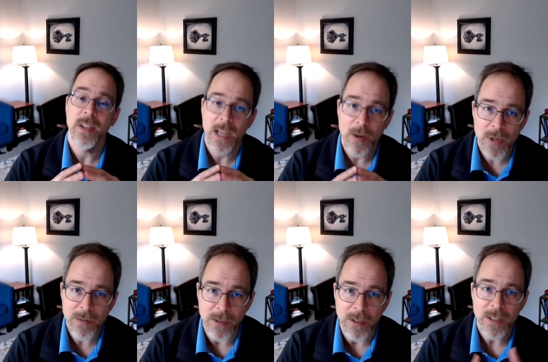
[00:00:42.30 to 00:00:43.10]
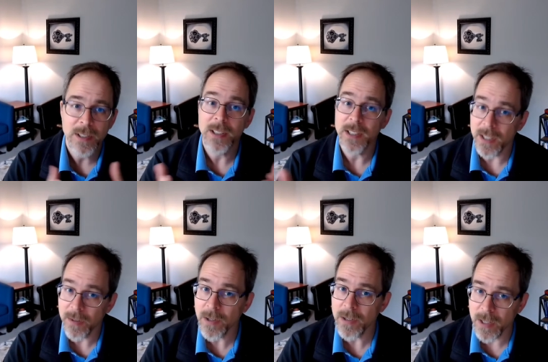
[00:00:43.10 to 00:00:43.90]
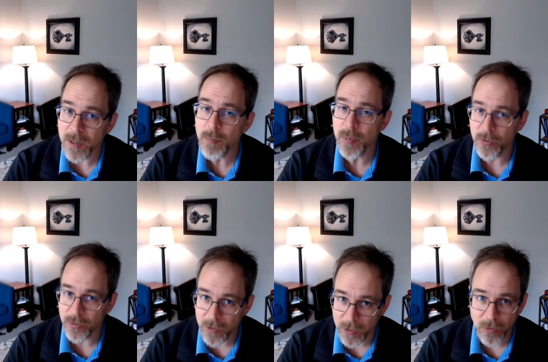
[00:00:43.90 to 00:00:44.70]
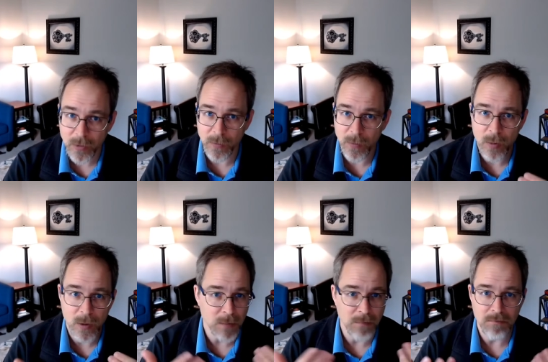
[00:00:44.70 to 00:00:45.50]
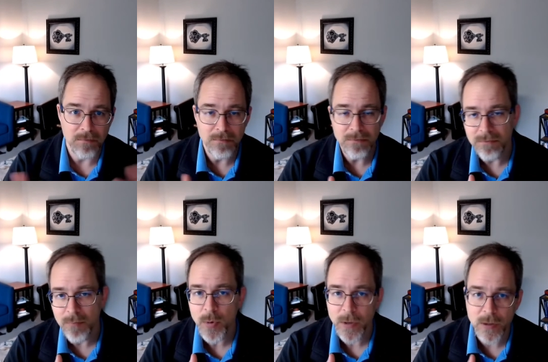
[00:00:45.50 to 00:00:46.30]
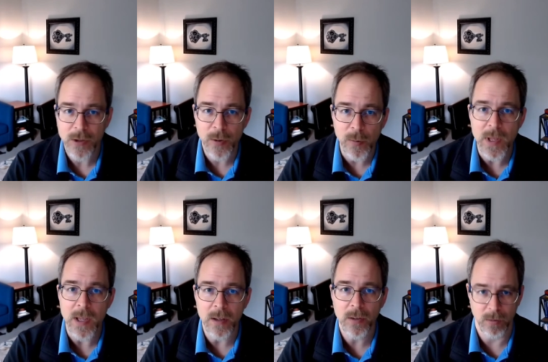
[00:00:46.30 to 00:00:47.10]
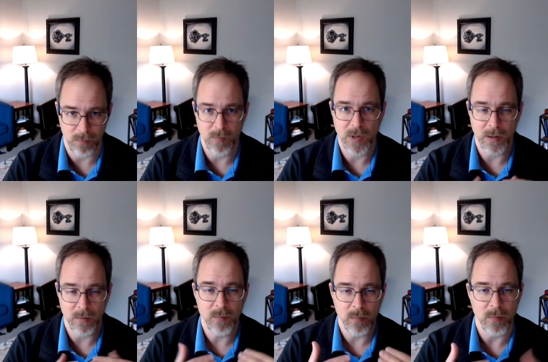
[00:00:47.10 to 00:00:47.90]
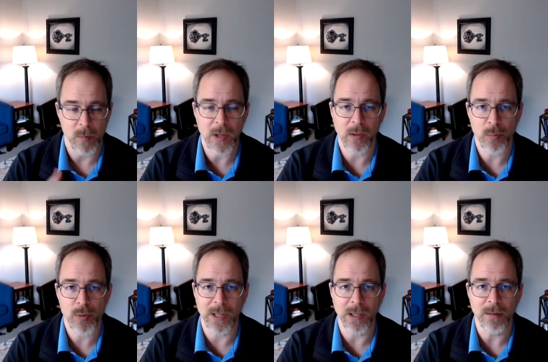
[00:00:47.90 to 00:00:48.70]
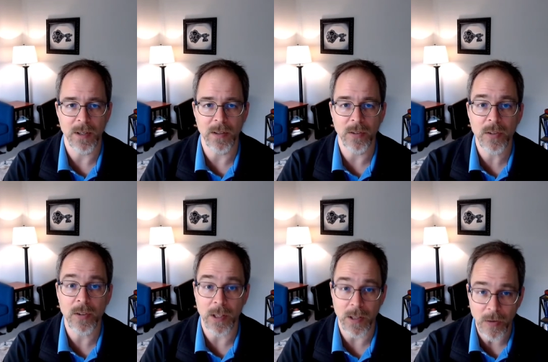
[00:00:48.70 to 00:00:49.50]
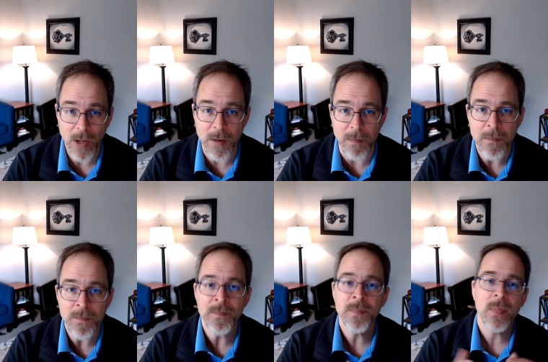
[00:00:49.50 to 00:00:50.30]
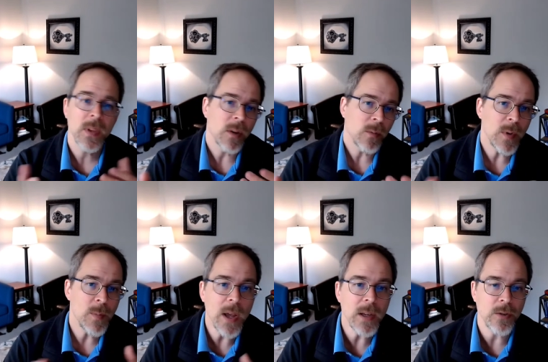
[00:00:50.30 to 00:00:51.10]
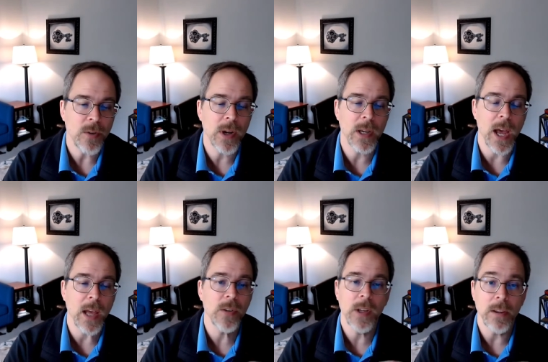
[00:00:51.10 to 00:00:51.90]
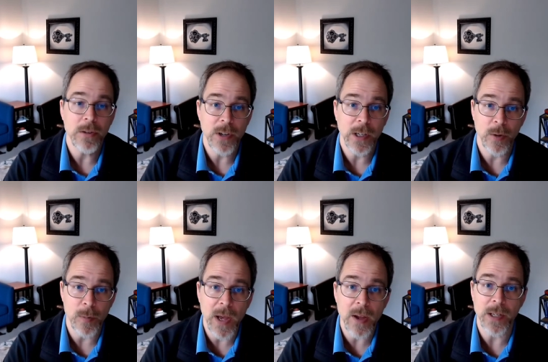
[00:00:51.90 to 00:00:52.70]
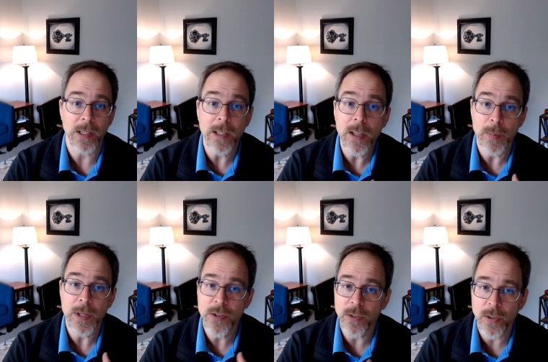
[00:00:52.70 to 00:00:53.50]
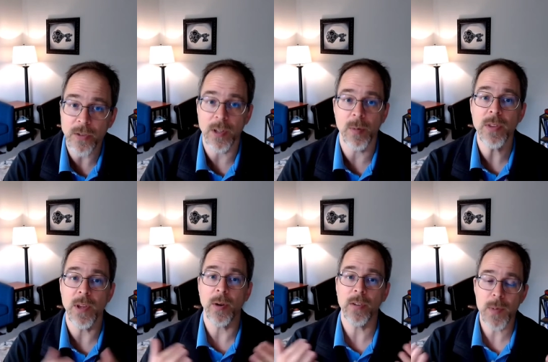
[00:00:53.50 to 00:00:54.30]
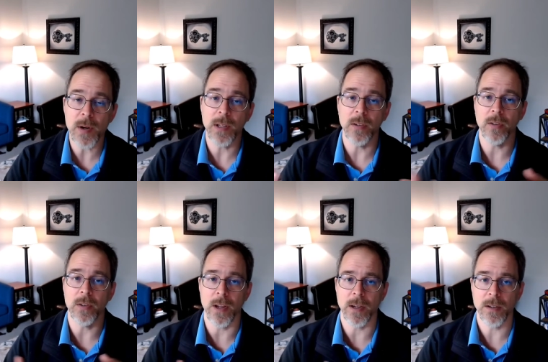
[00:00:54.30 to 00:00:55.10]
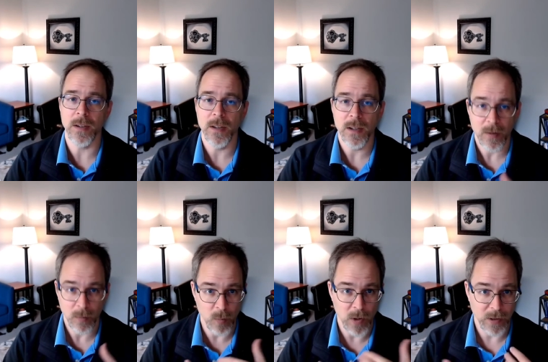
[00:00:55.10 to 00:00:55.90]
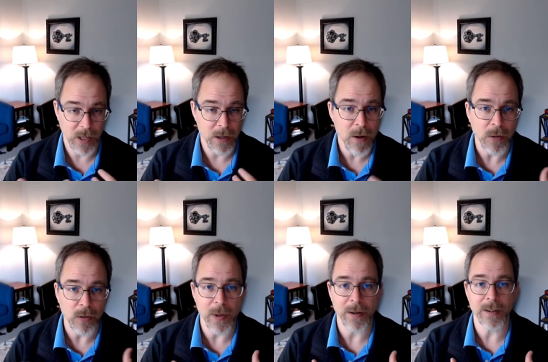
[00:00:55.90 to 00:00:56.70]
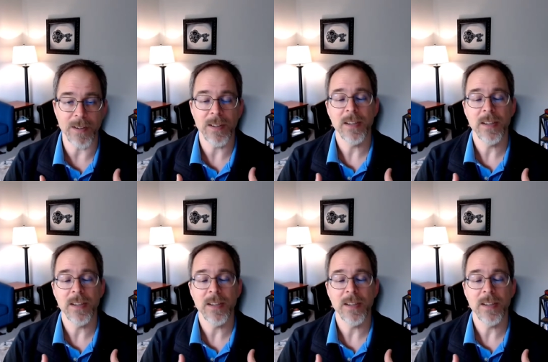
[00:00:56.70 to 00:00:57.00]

However, if a tic persists for more than two weeks and remains pretty consistently the same, we might try asking the child about it a little bit just to see what their experience is like, what they notice about it.